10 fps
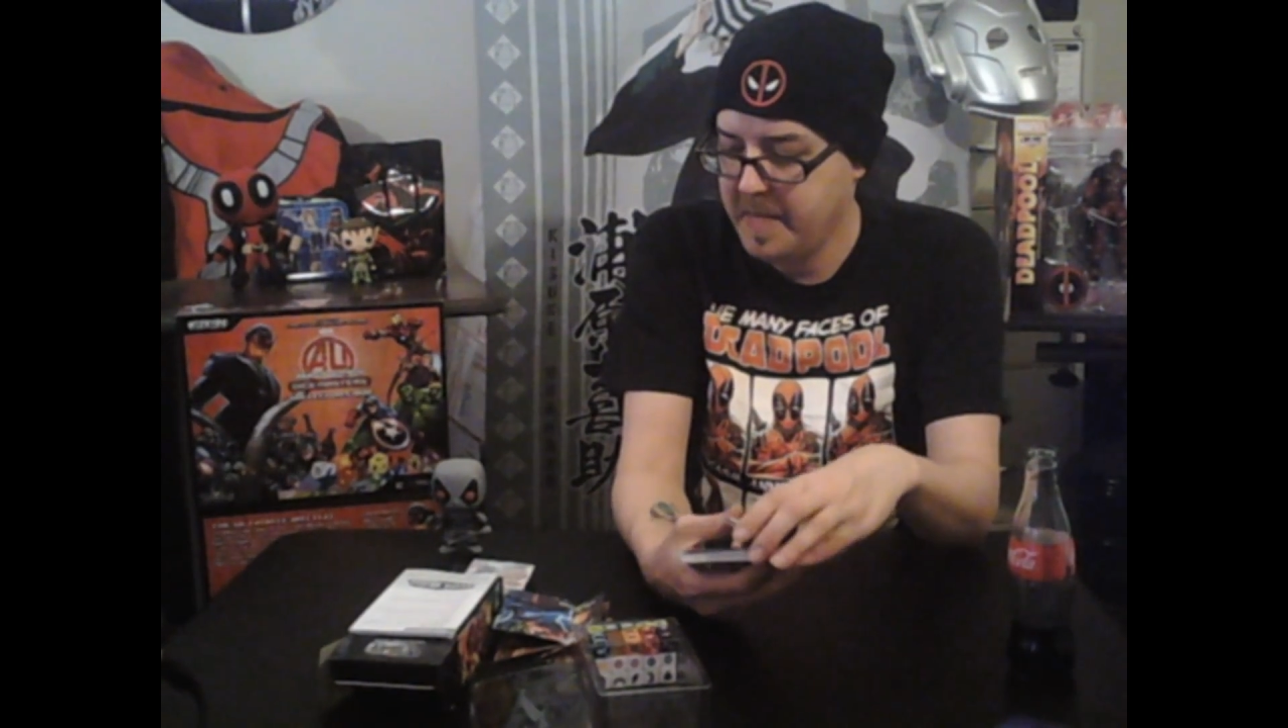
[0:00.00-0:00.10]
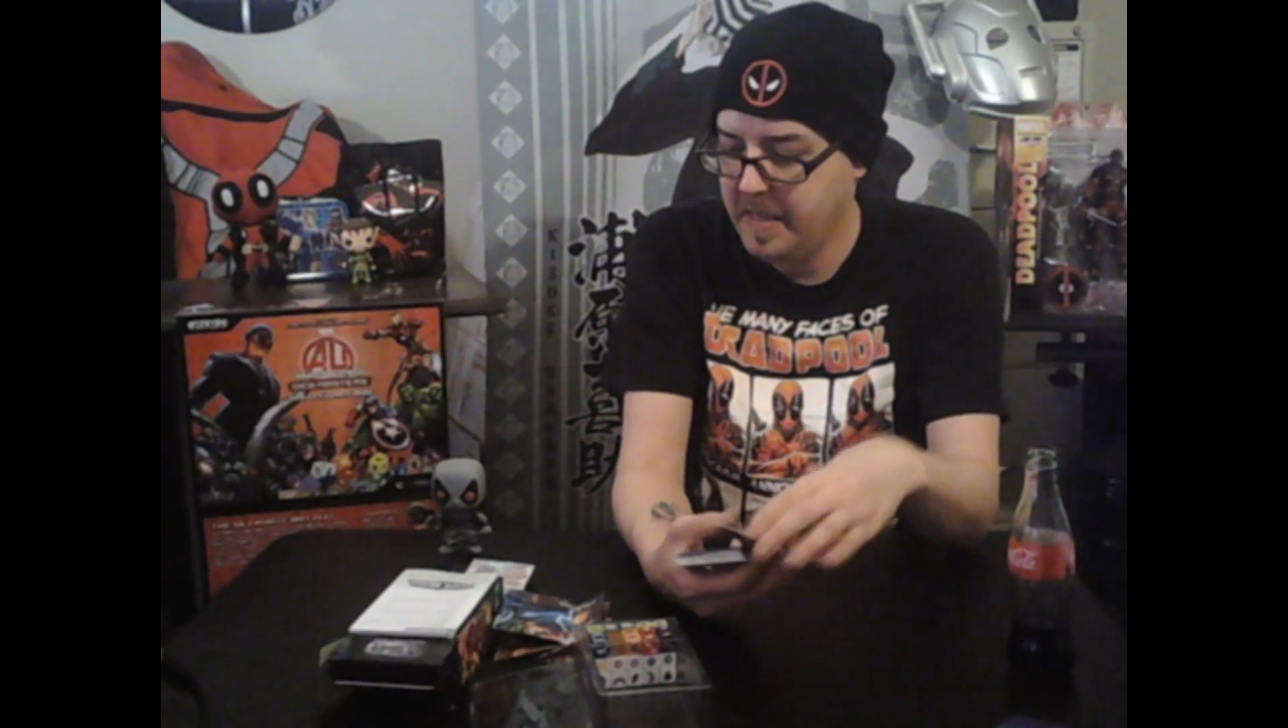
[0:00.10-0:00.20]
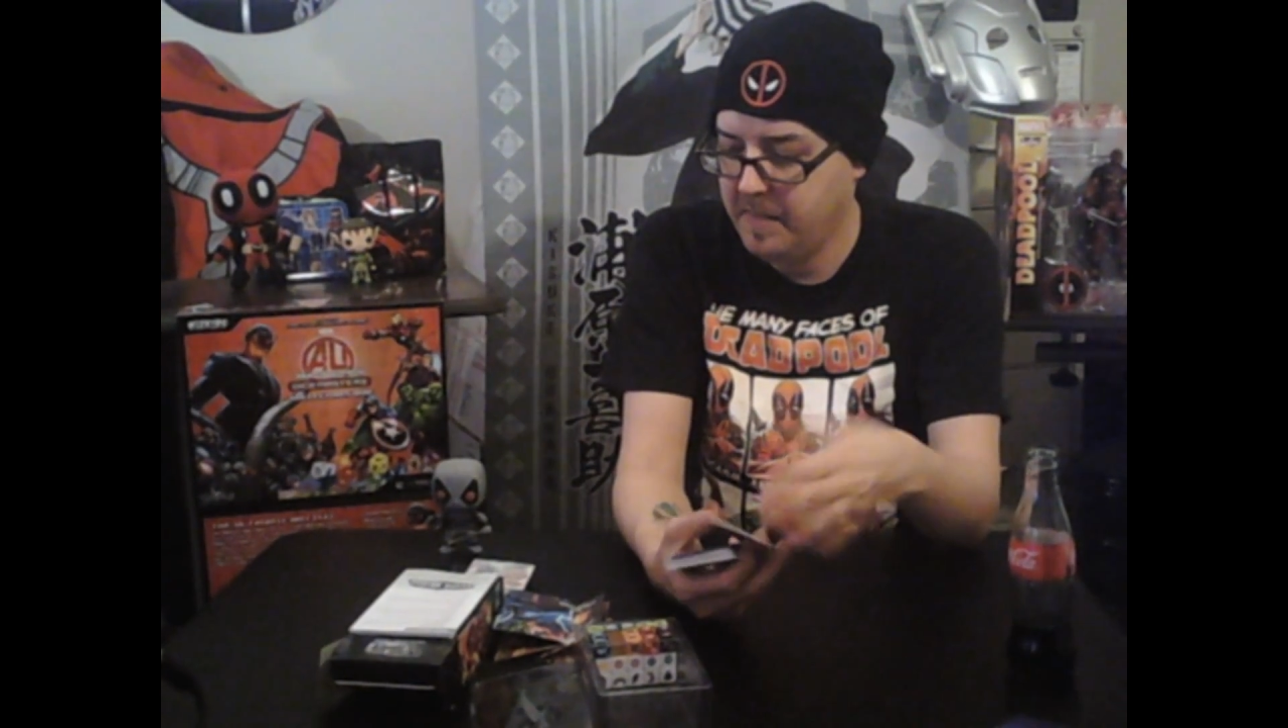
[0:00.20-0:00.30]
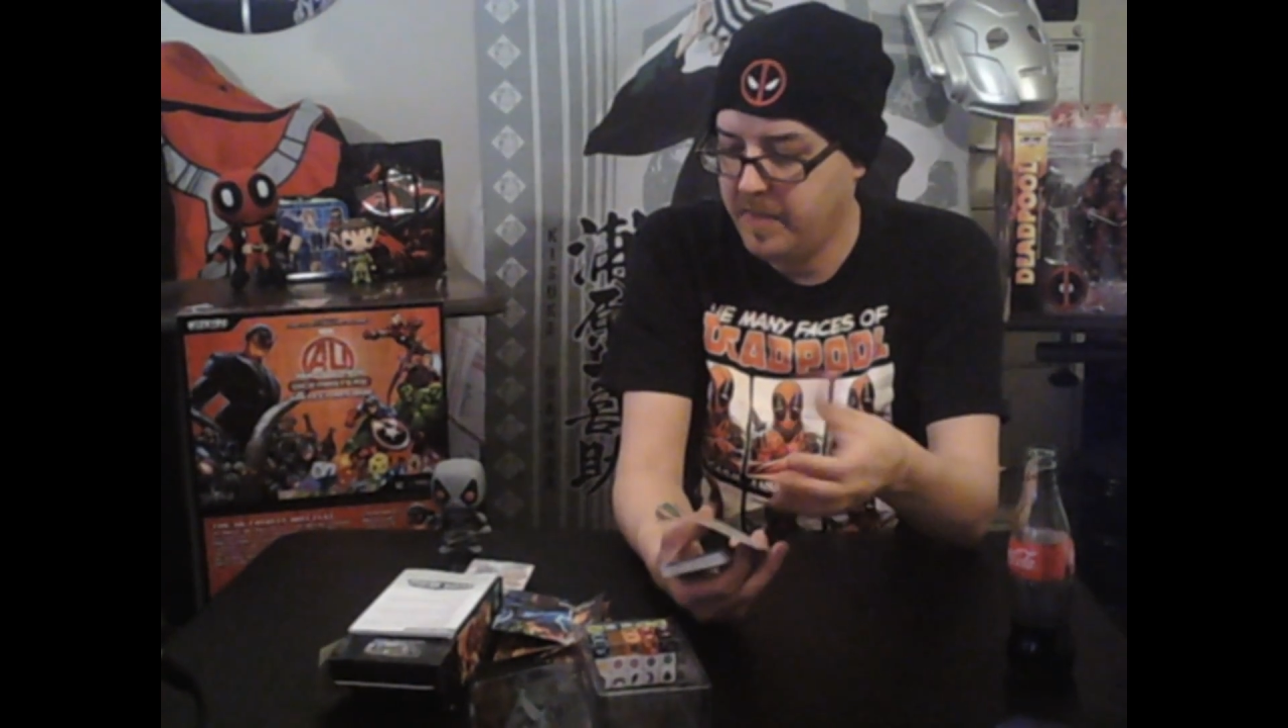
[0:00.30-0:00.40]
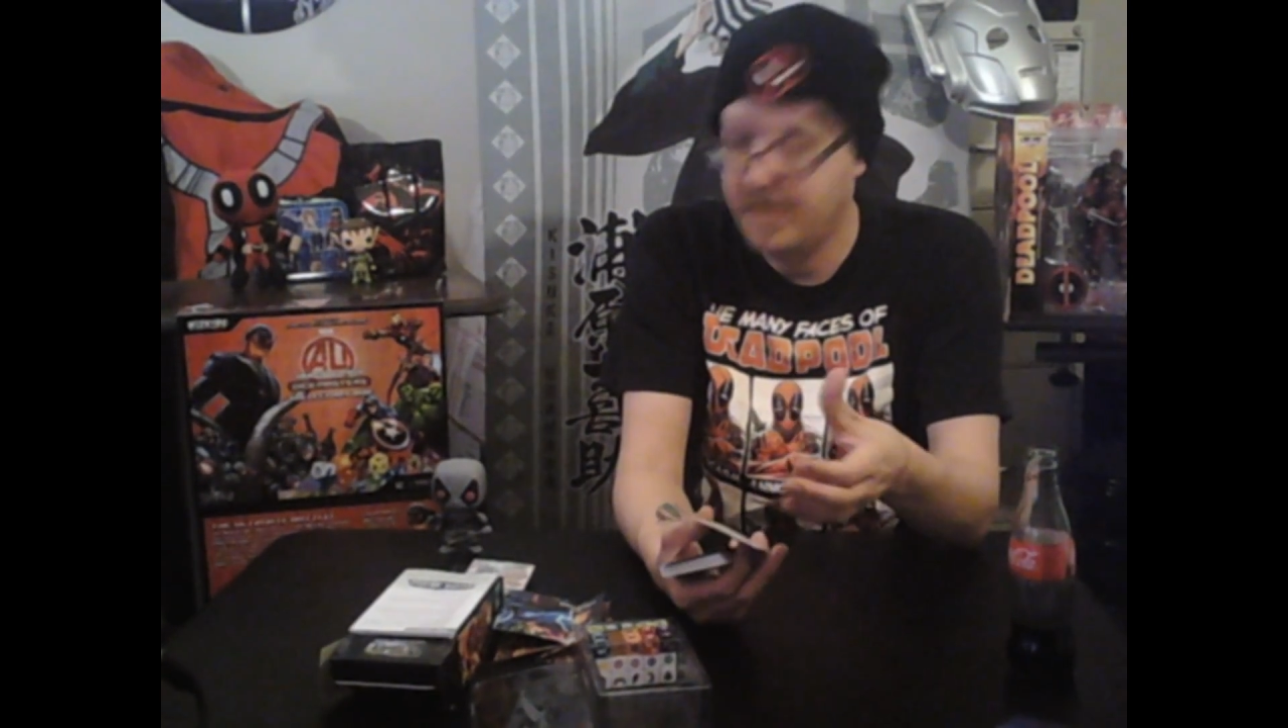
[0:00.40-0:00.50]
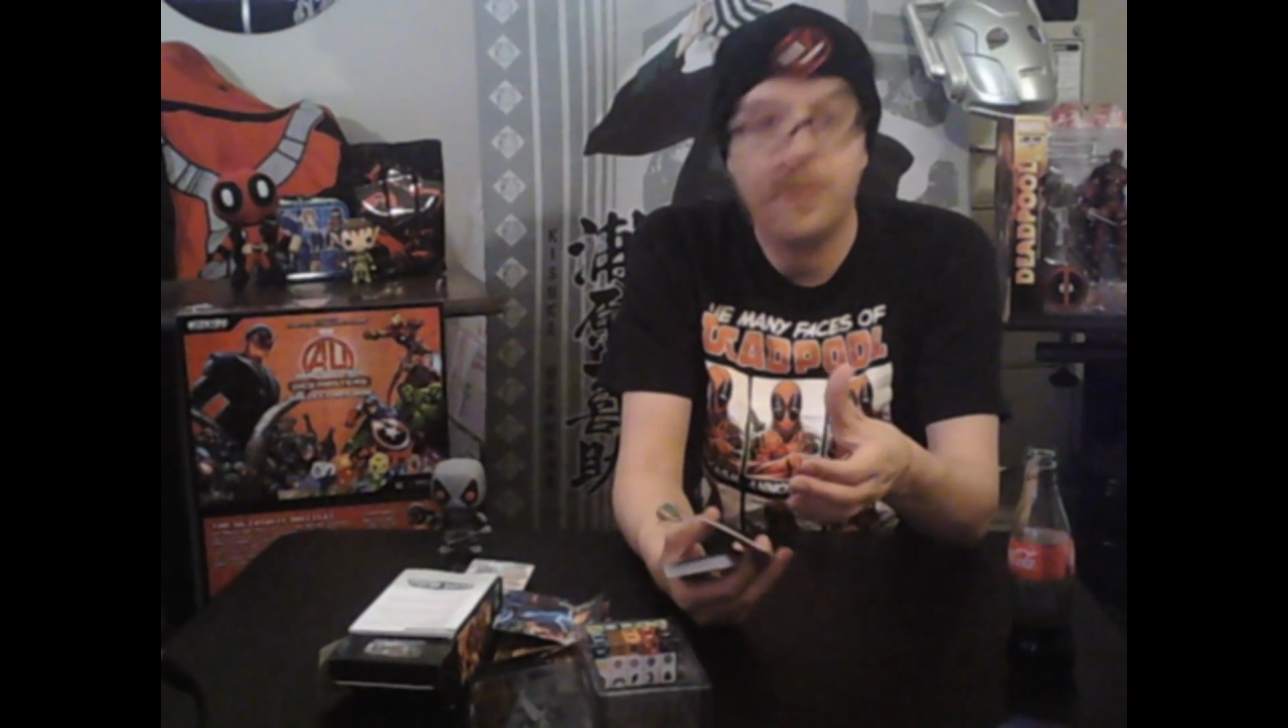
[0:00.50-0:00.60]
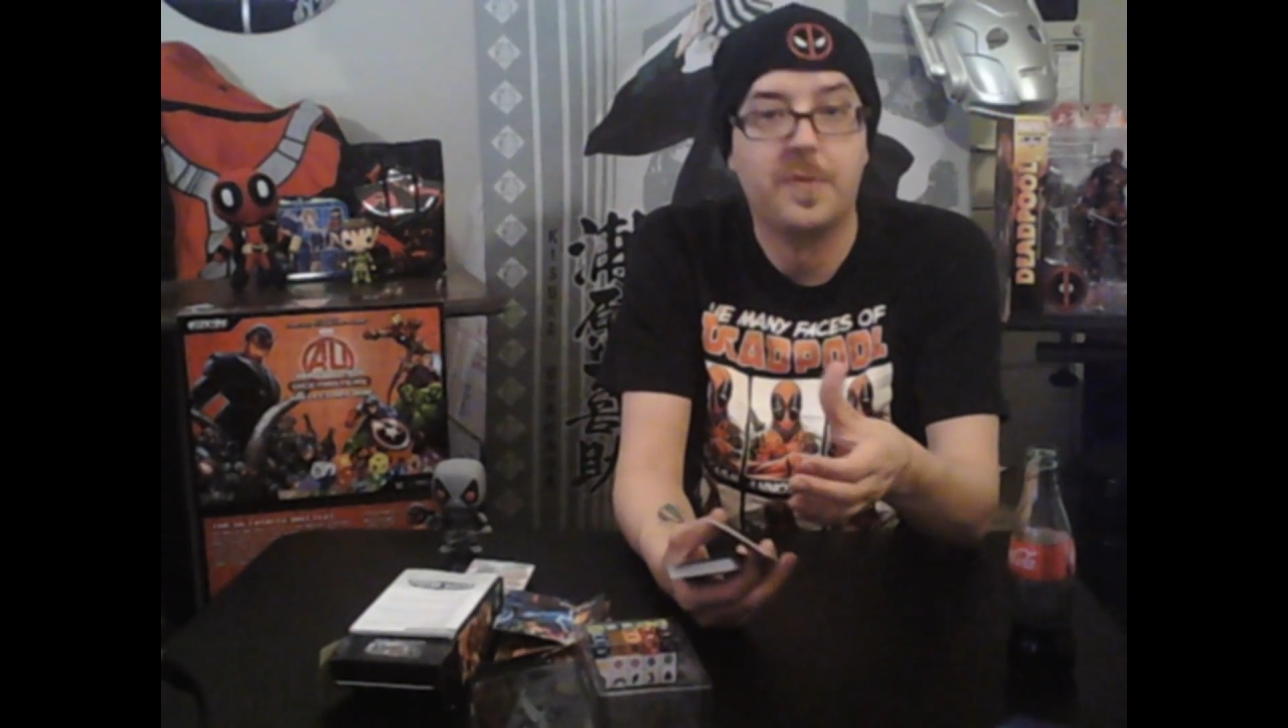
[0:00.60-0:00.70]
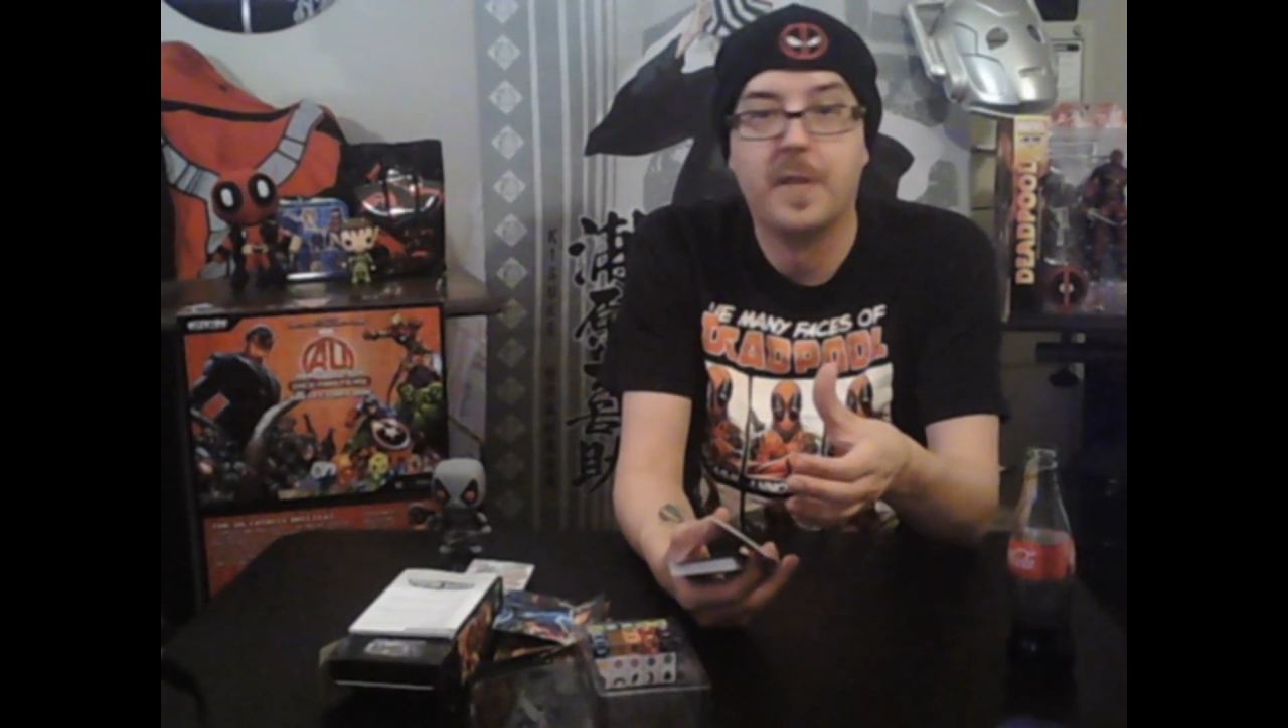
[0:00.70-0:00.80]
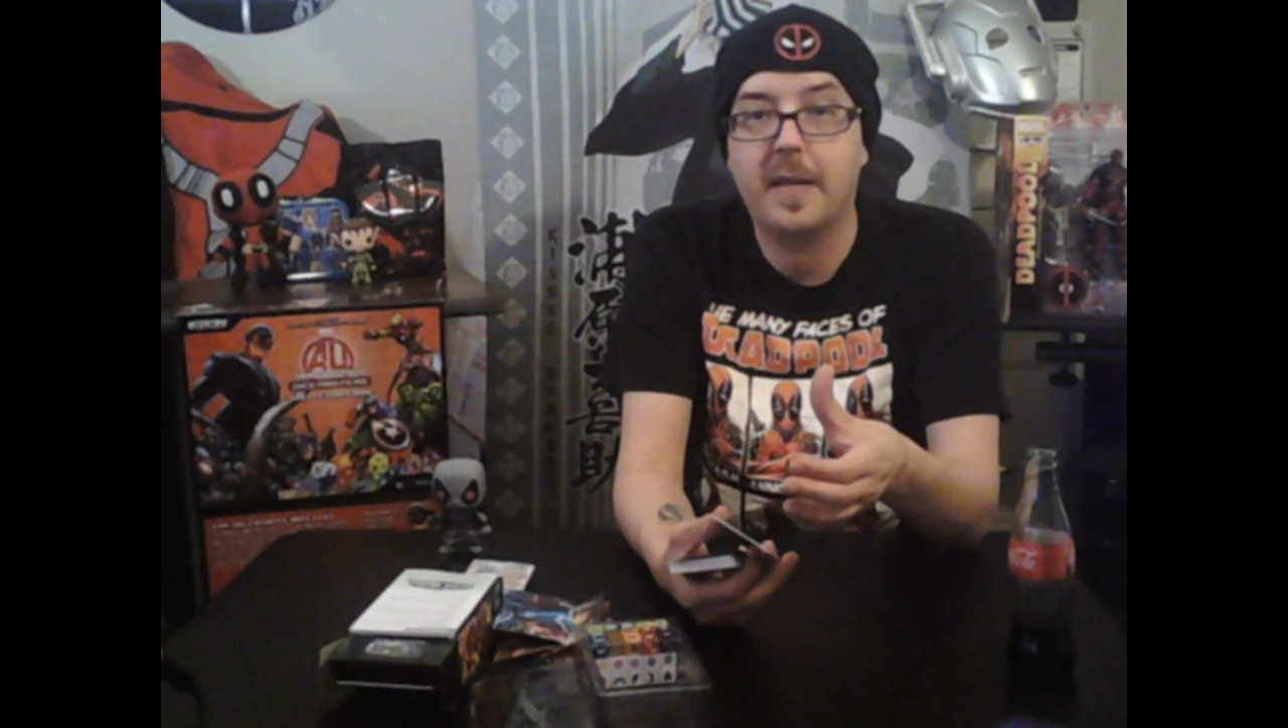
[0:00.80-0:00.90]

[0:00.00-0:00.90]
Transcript: making videos